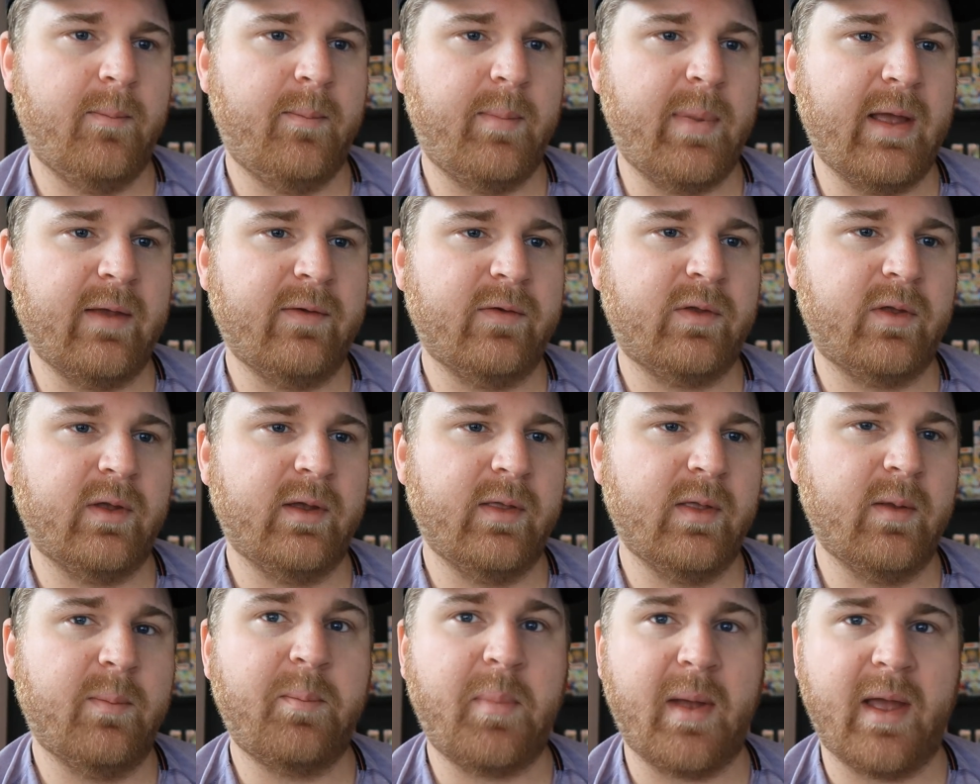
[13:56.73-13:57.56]

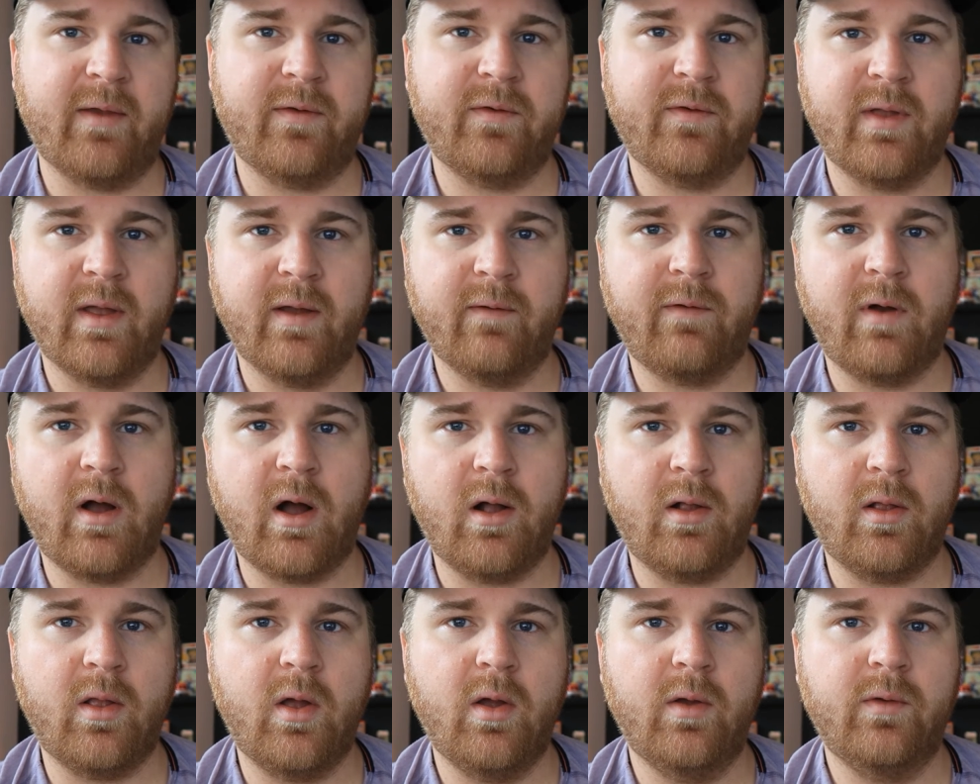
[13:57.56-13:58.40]
Basically the best of
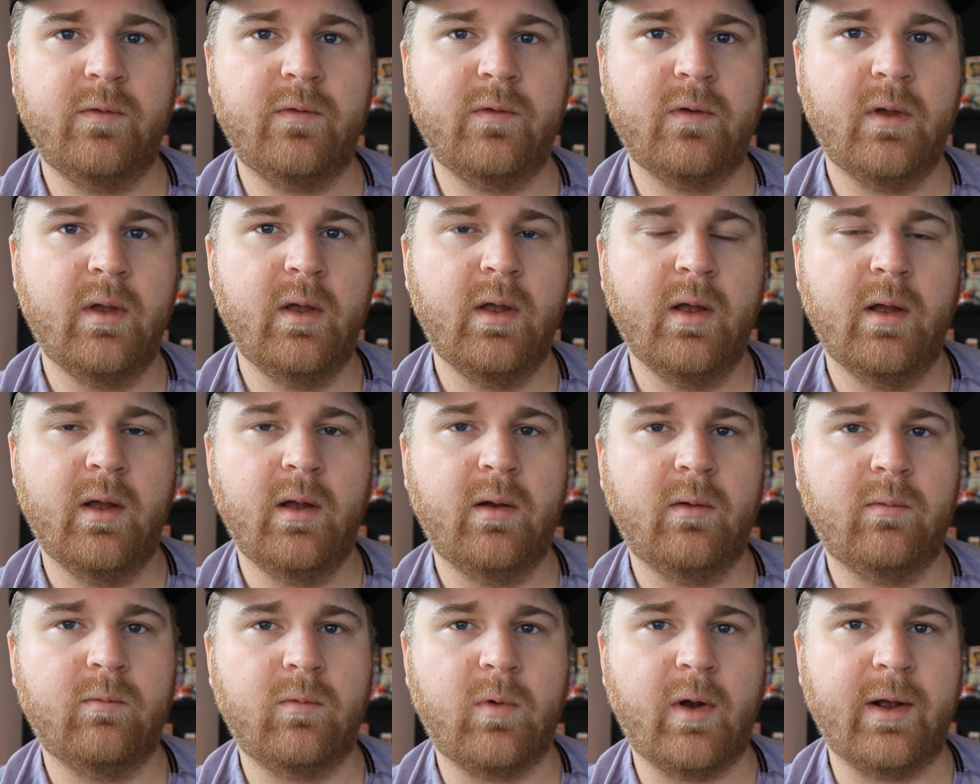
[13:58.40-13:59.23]
hollows
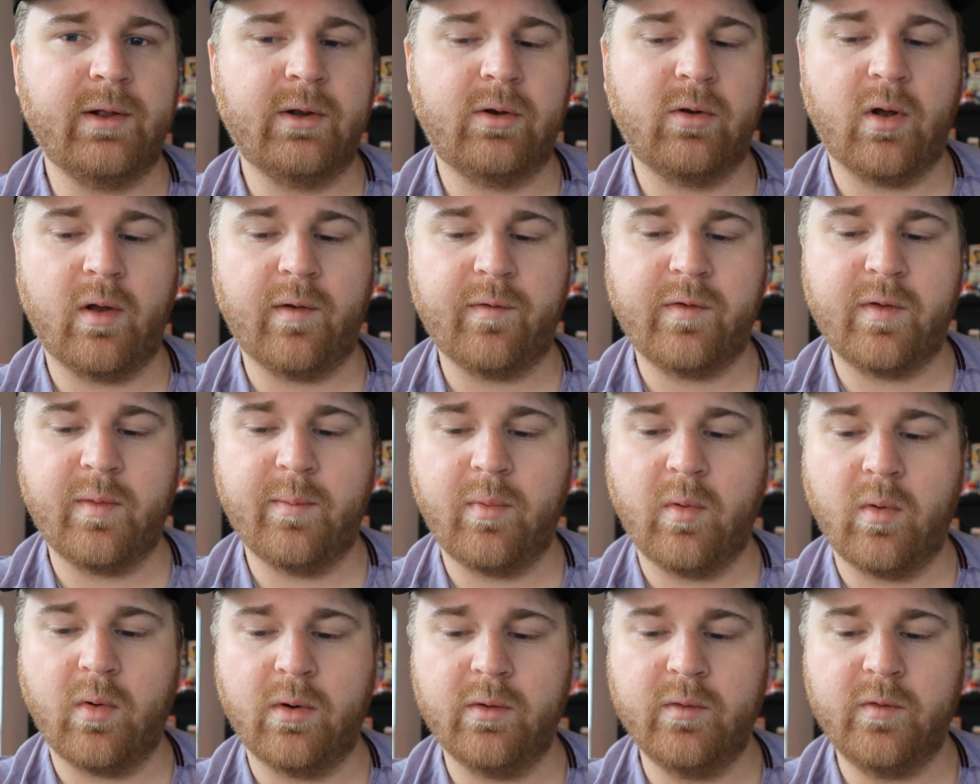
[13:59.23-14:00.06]
right across the
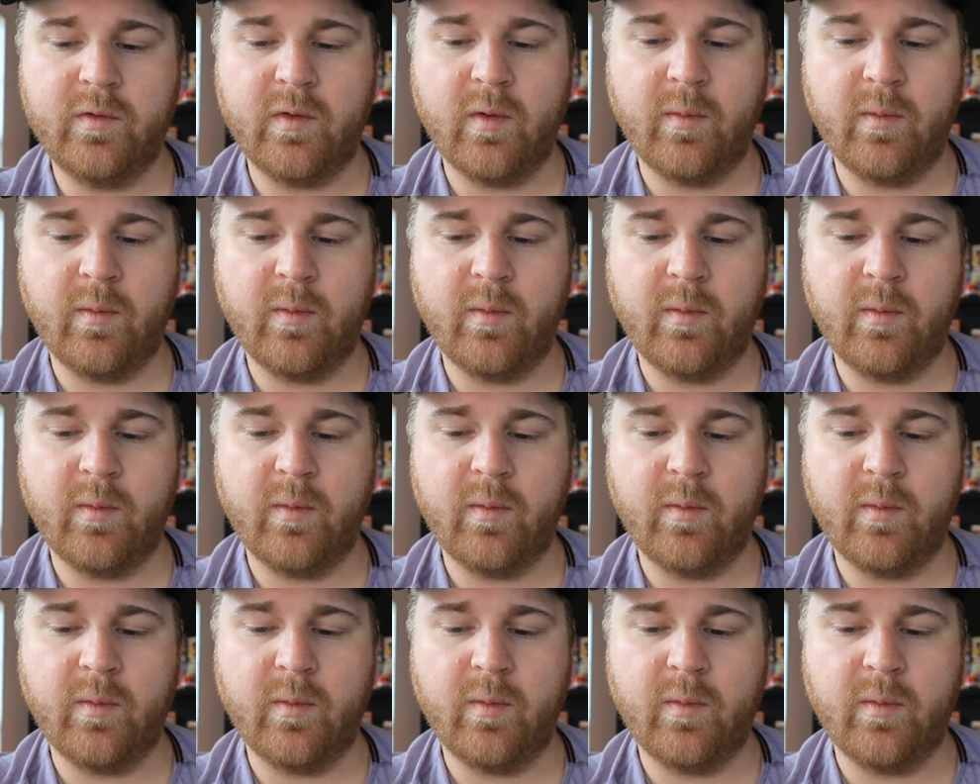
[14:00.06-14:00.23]
board.